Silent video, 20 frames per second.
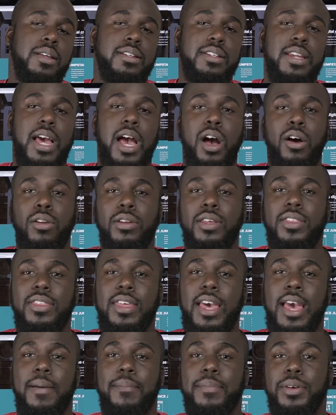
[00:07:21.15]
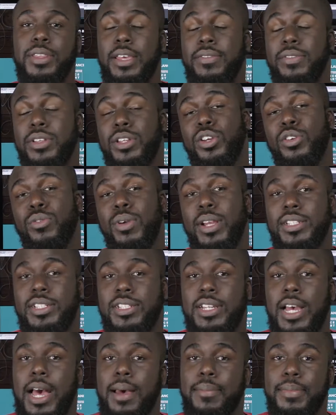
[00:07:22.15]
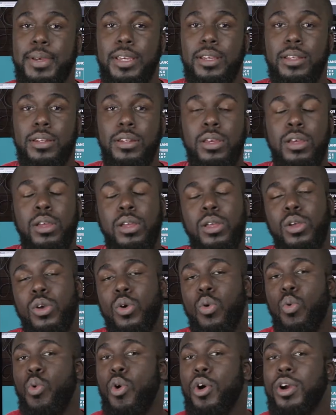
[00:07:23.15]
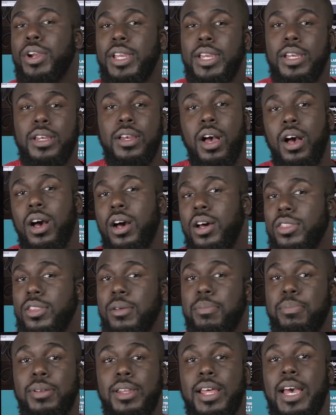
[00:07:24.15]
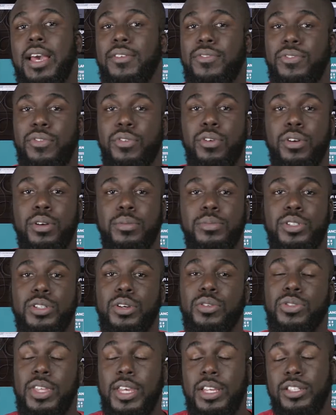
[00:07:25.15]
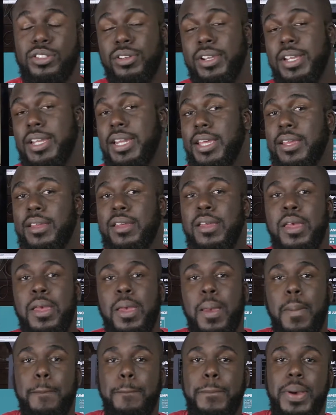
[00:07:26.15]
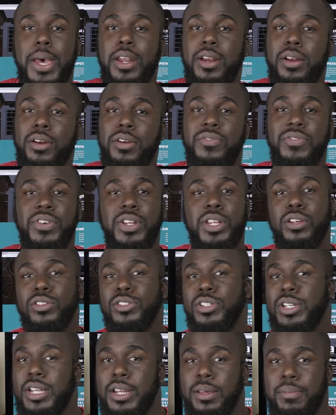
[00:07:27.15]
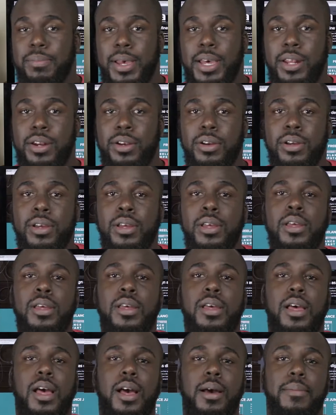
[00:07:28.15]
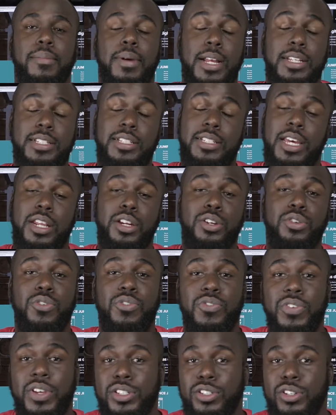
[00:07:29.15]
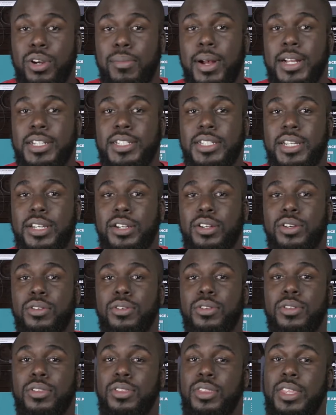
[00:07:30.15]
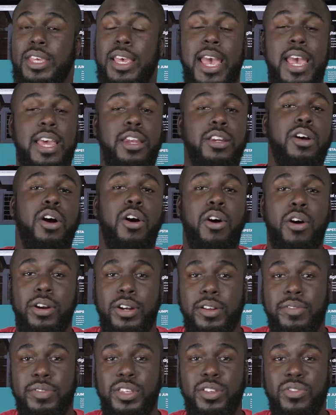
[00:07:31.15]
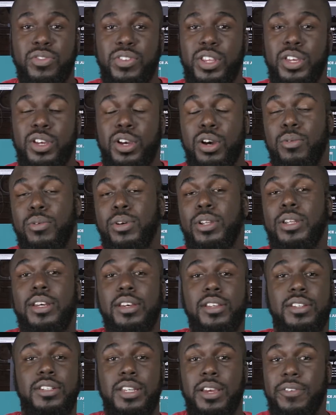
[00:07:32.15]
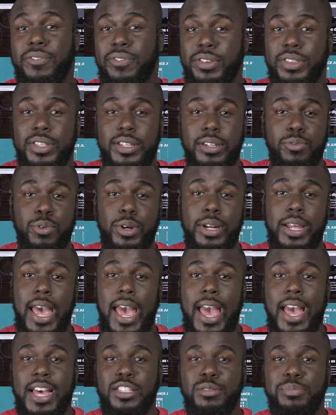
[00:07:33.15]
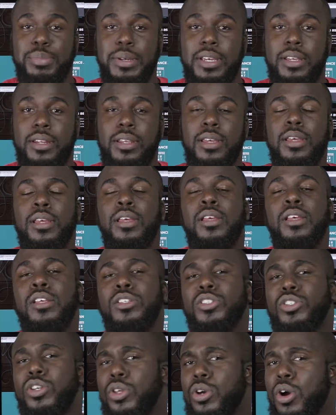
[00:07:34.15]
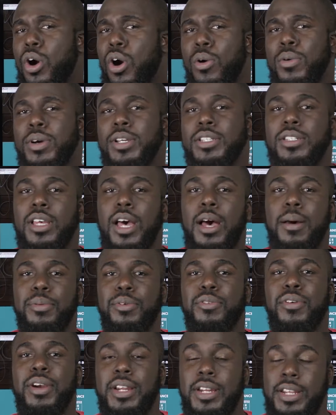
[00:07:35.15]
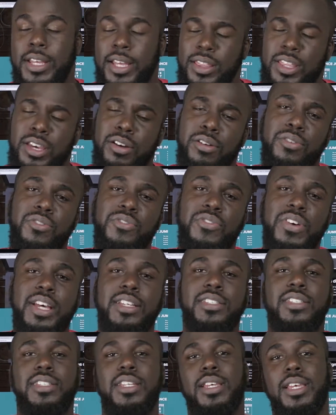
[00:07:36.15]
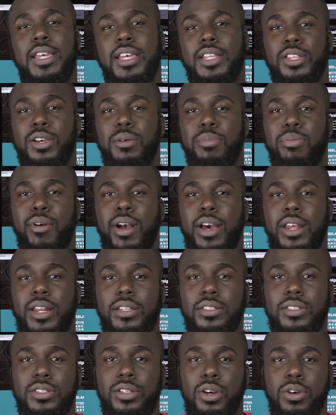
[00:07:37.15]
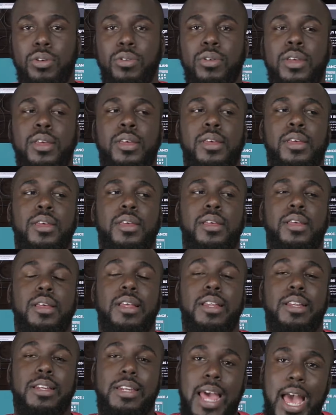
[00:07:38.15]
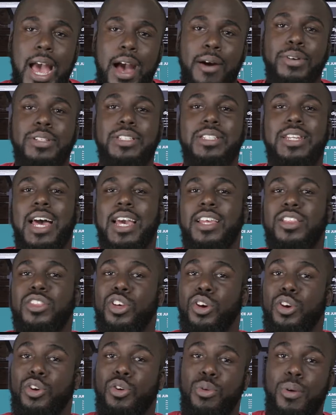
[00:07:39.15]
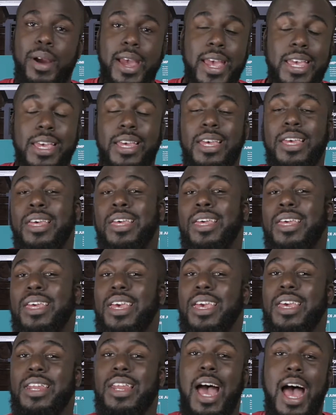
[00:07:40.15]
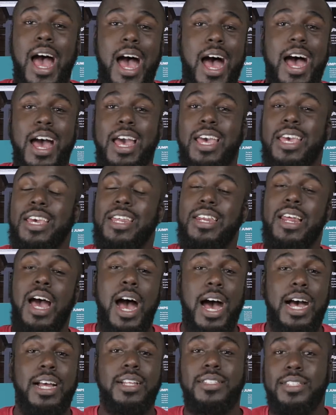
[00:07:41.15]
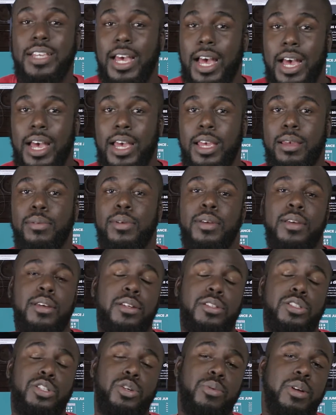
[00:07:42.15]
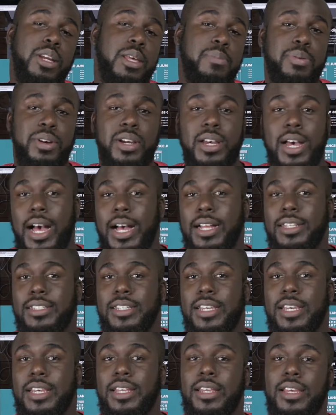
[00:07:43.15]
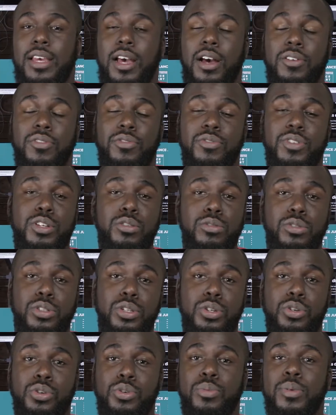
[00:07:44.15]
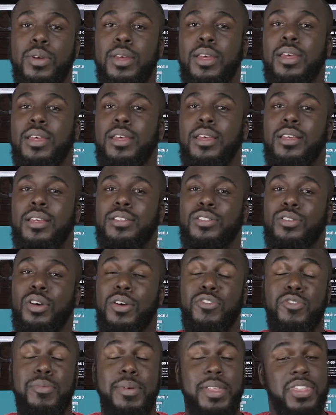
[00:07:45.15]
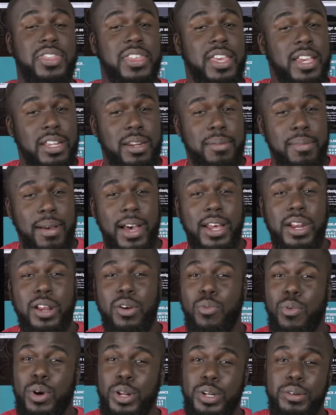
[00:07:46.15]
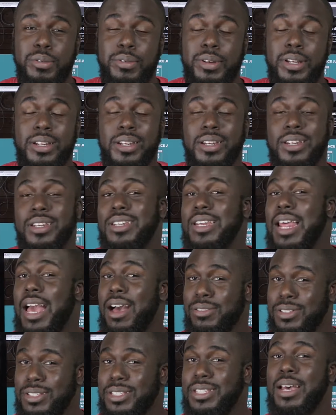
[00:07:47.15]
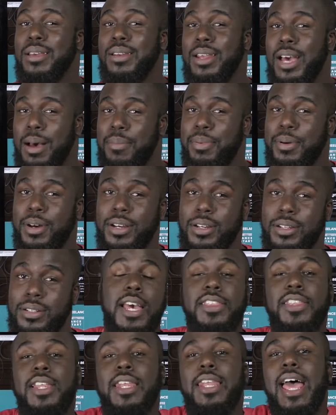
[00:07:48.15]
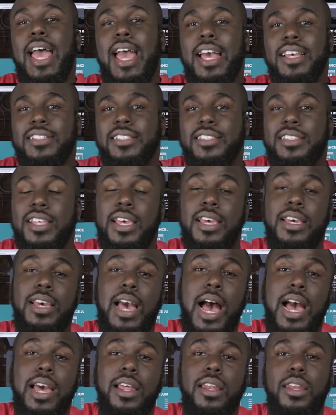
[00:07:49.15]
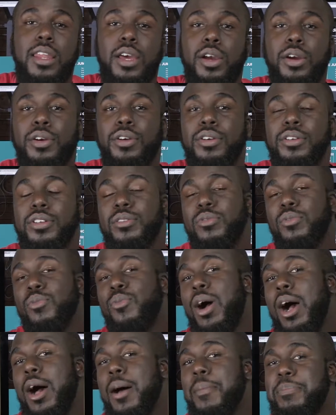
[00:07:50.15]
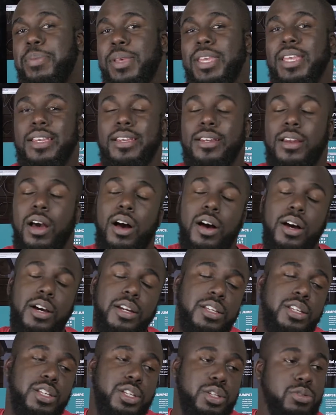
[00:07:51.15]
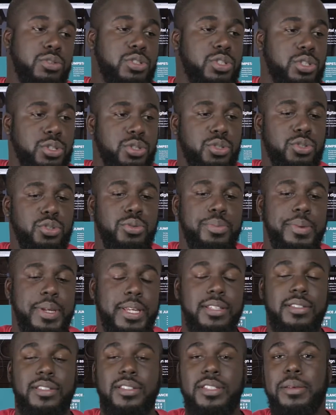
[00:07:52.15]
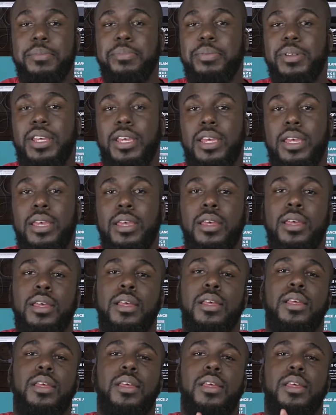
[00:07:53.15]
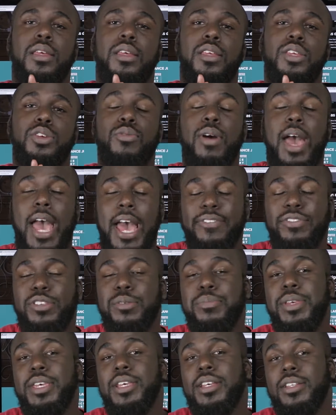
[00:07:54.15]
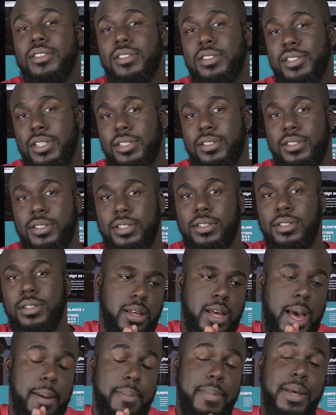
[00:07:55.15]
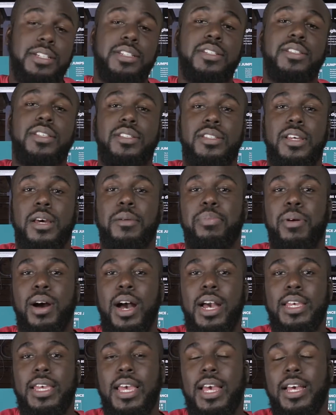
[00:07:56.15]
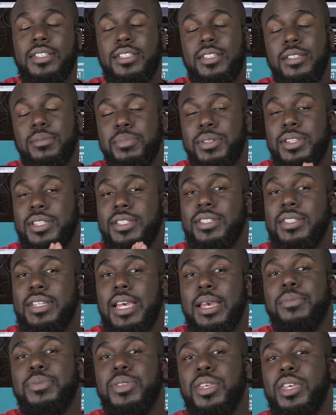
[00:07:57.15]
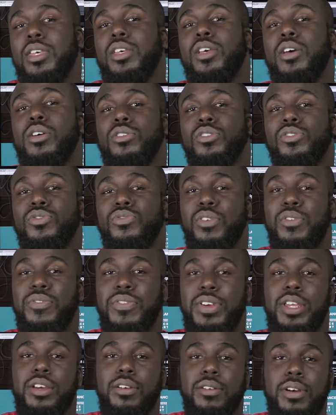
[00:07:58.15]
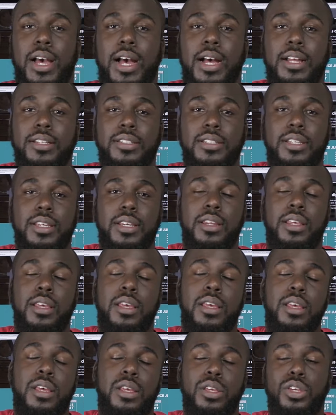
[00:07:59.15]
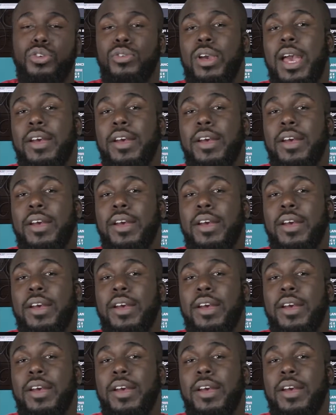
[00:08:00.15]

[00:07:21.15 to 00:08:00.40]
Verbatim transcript: Not only that, but they've done a great job in working on the platform. So things are getting better, videos are getting better. Um, I just got a new feature on my channel. The end card of this video will look different than what it has been. So they're always upgrading and they're investing in their products. So now is like the great and high and hot time to really put content on YouTube. So if you've been thinking about it, wondering, now's the time to hop on. And the last thing I learned while being on YouTube is simply, you have to be consistent. I mentioned this on podcasting, but the same thing goes for video content. You